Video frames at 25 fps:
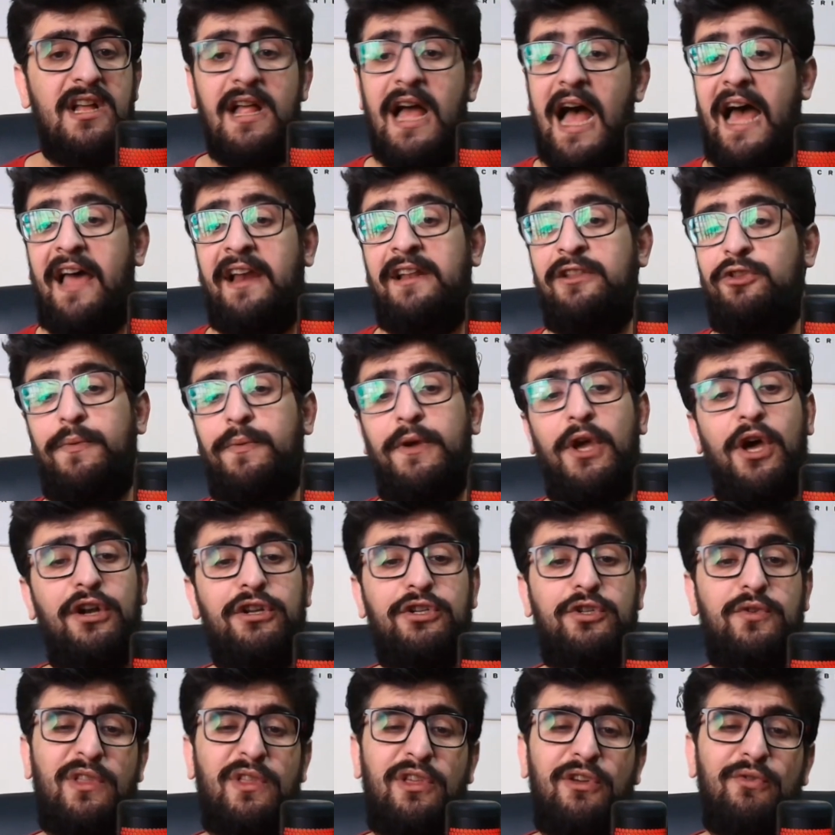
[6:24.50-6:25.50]
And to be
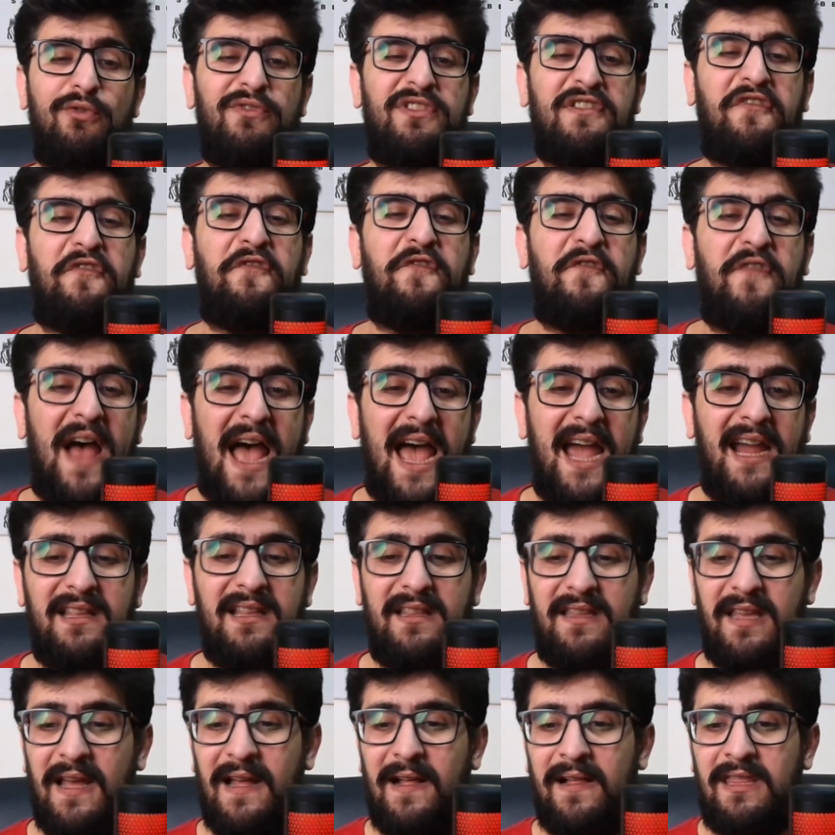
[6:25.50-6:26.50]
honest with you, the
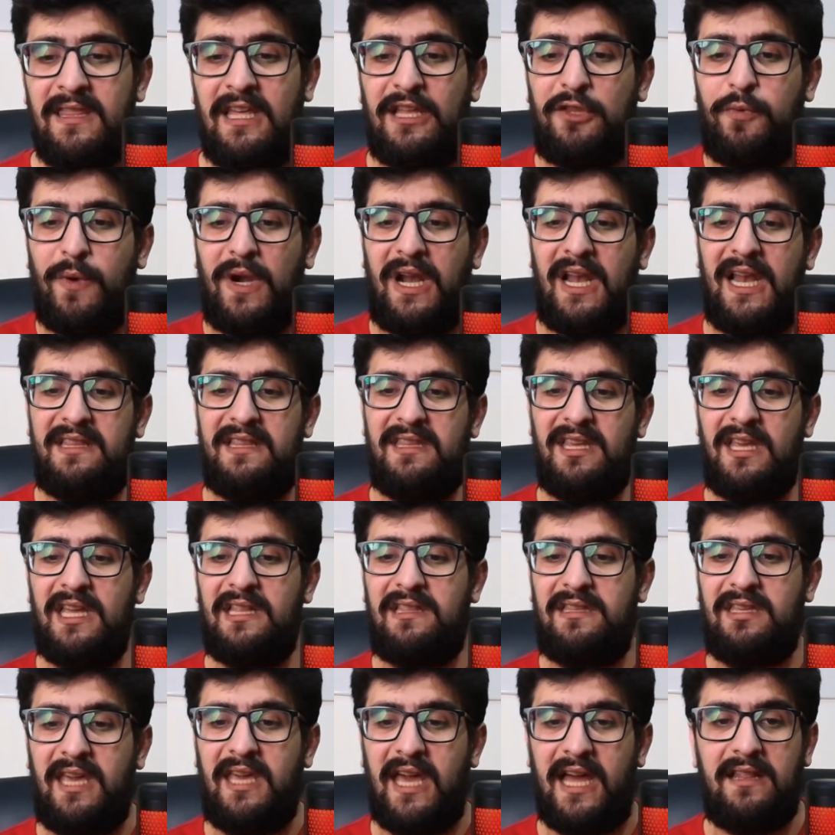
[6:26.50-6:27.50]
fact that we're letting
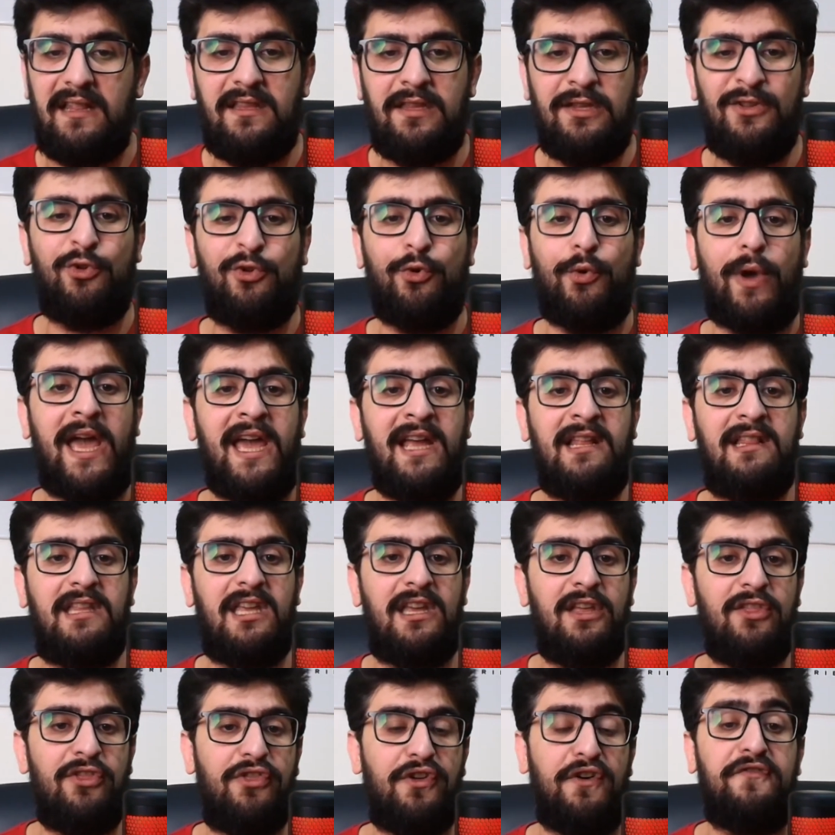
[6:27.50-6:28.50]
it get to
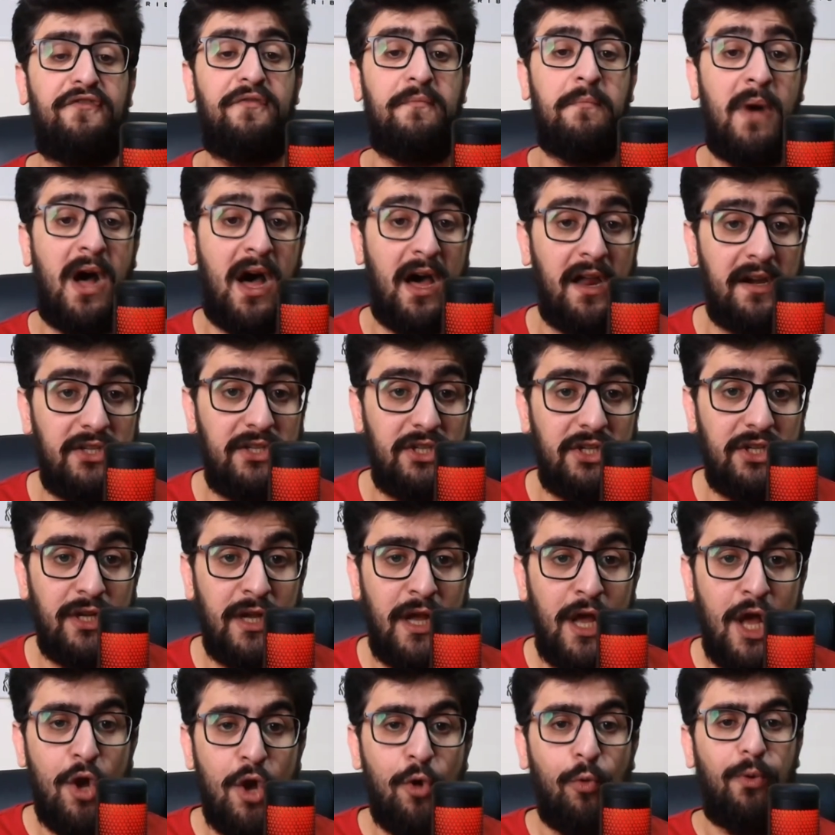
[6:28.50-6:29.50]
18th of March
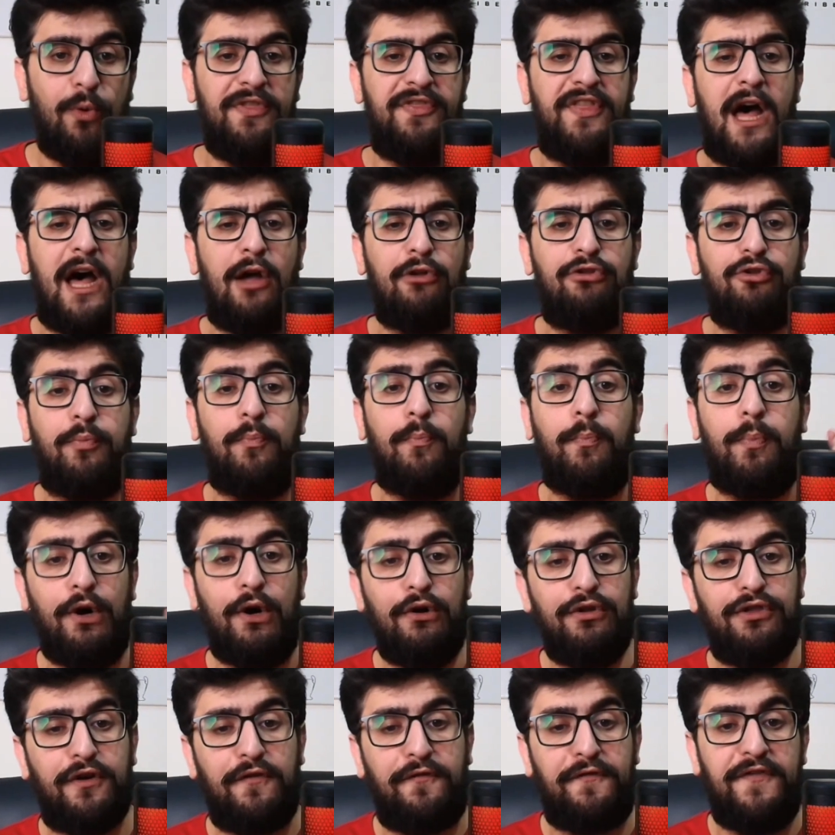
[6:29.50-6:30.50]
without
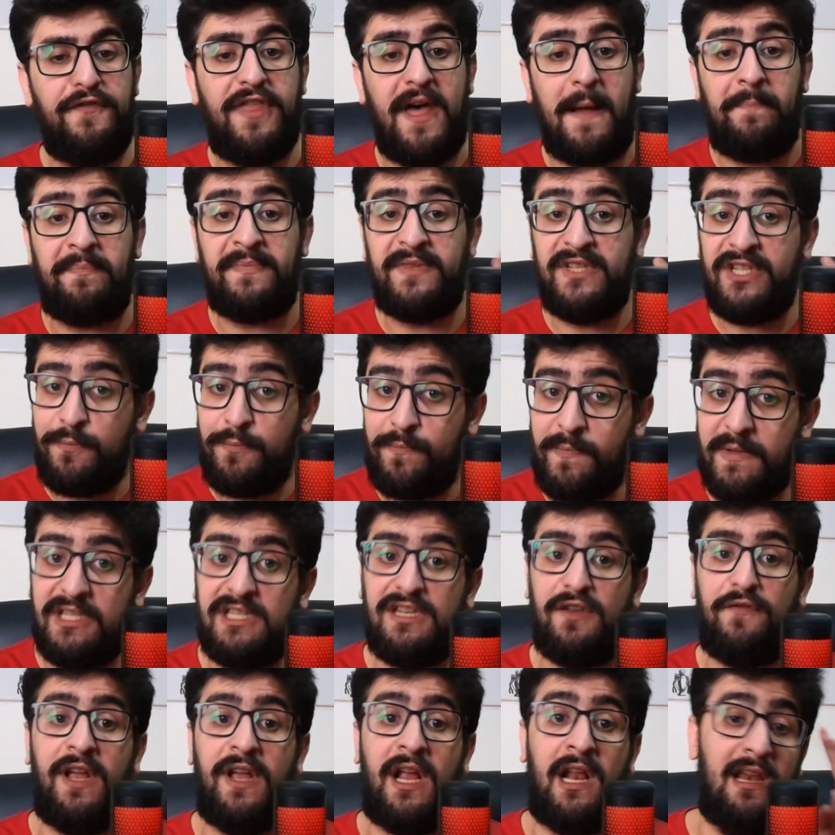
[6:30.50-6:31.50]
both of them,
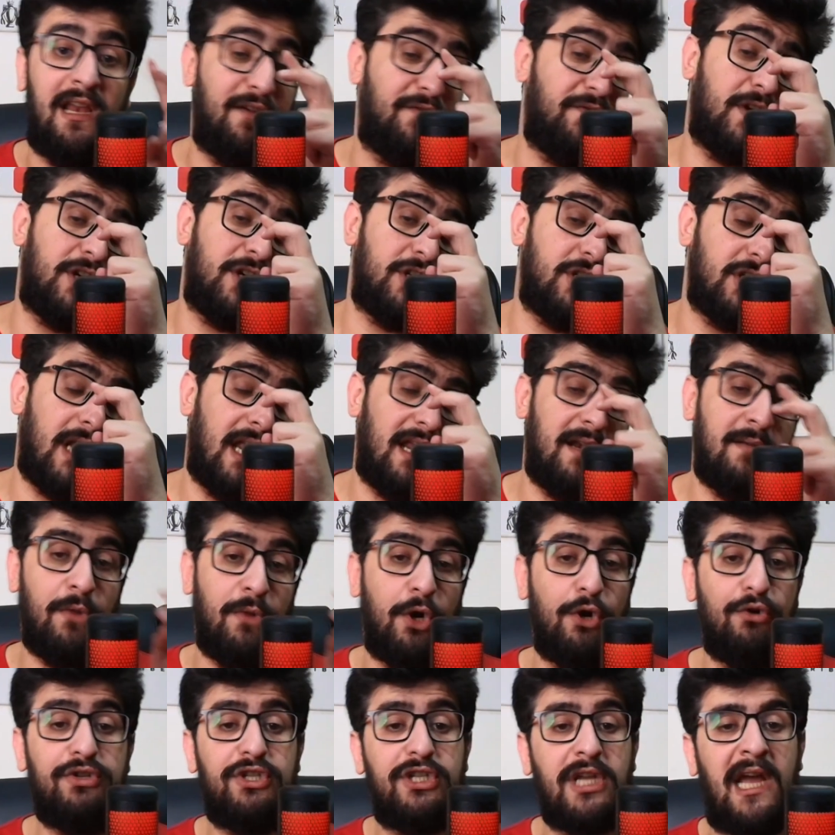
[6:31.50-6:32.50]
specifically Virgil and
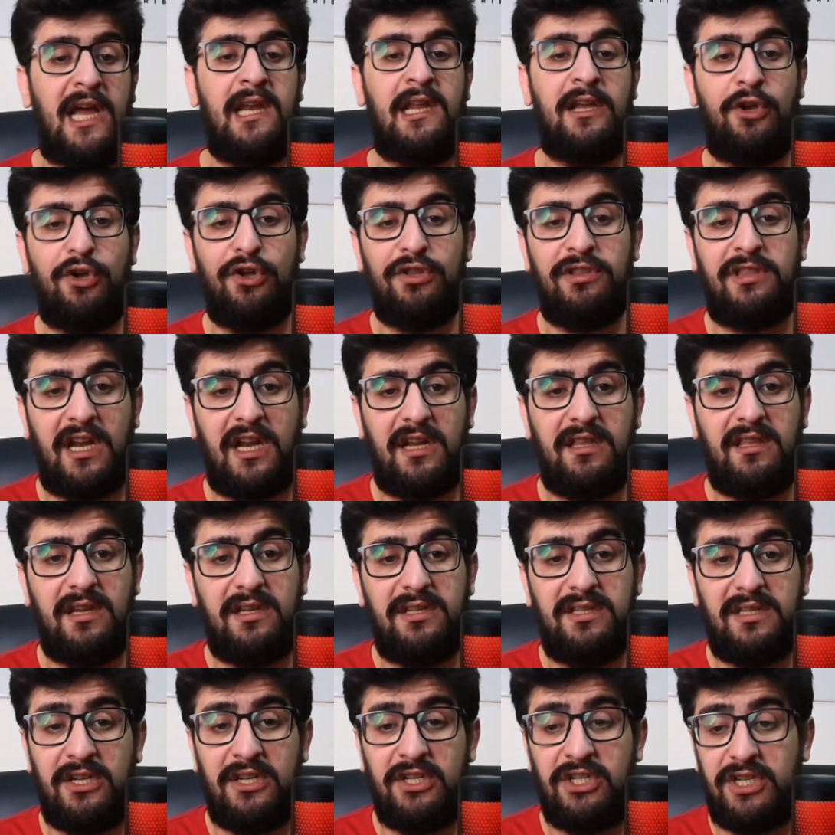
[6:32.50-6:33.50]
Mo, signing contract
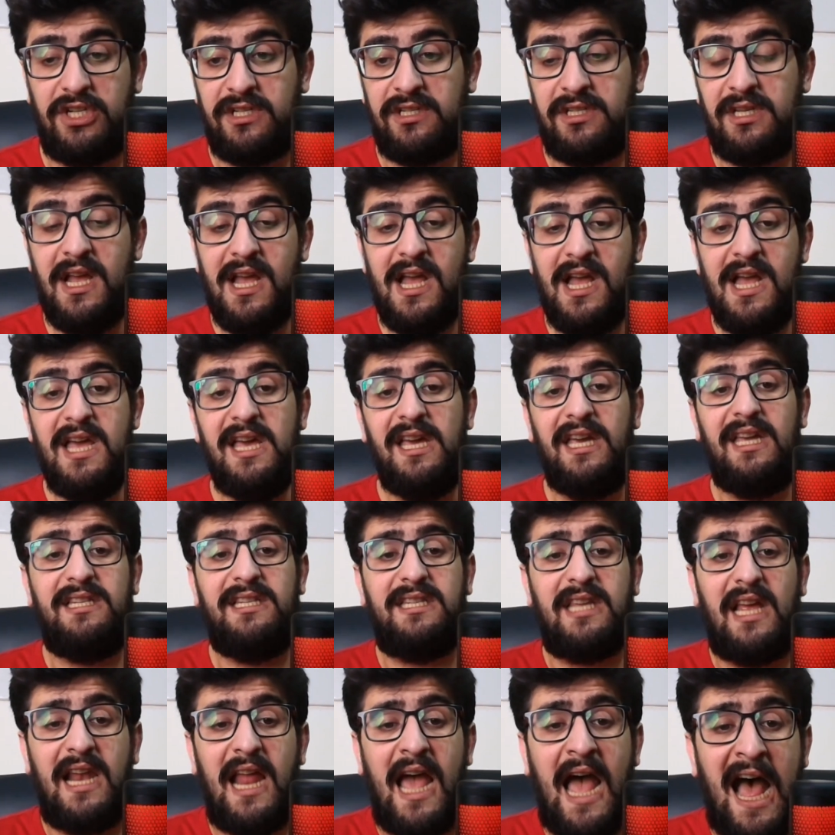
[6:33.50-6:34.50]
extensions is
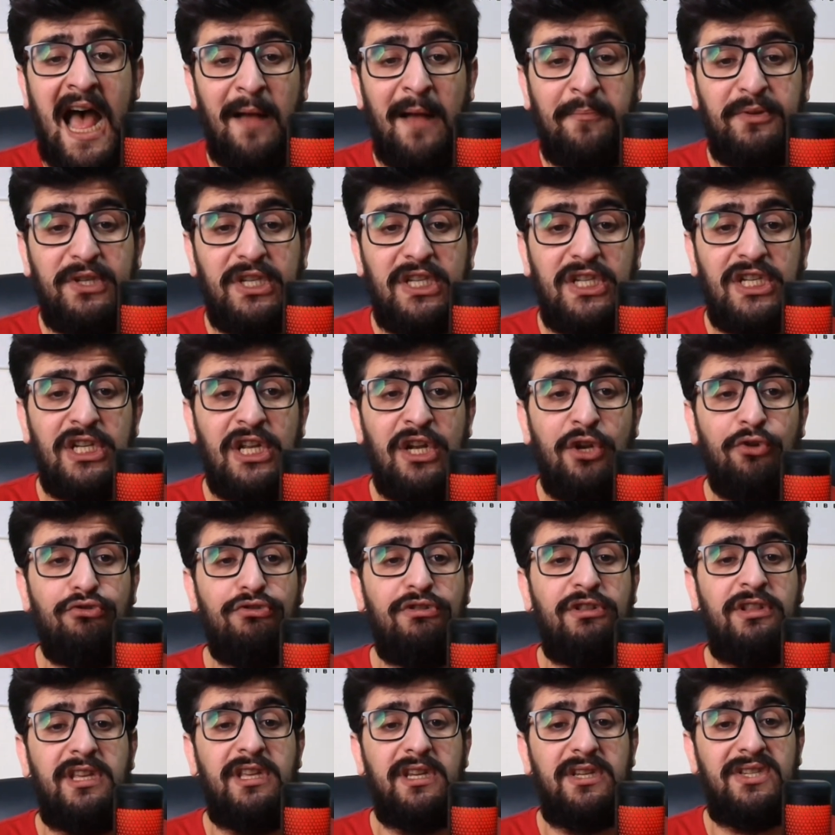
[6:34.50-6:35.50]
an
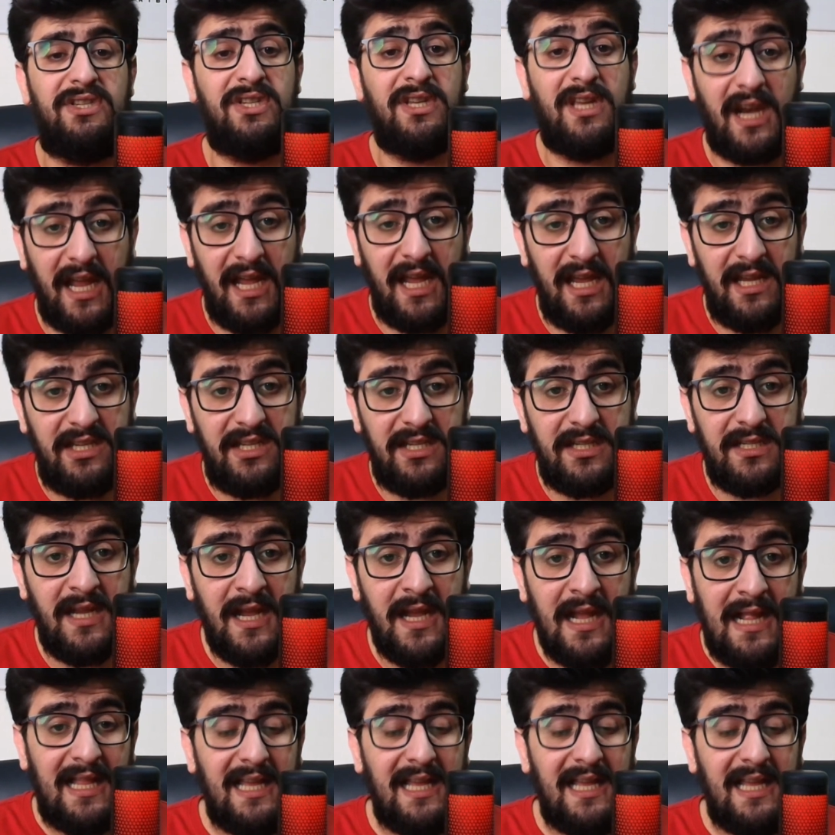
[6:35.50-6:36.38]
absolute disgrace.